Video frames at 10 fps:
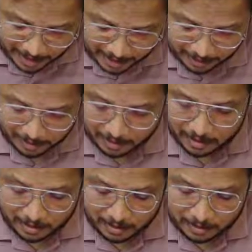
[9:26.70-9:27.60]
there.
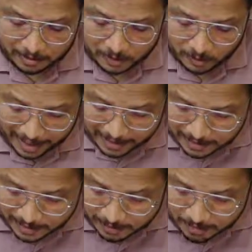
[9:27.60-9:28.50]
So as
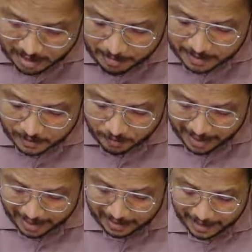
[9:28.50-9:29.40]
this beam is
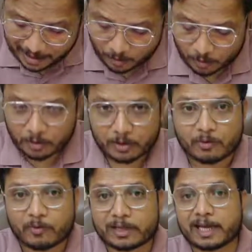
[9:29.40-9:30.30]
very narrow,
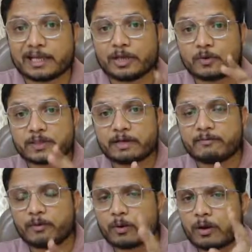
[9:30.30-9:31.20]
one can use it
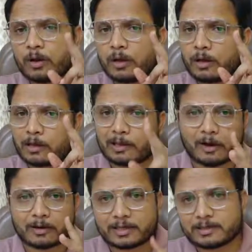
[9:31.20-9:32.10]
for
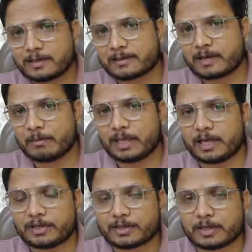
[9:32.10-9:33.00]
long distance
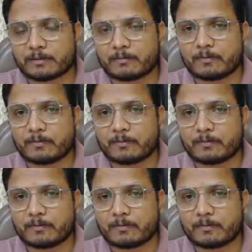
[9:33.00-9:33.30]
communication.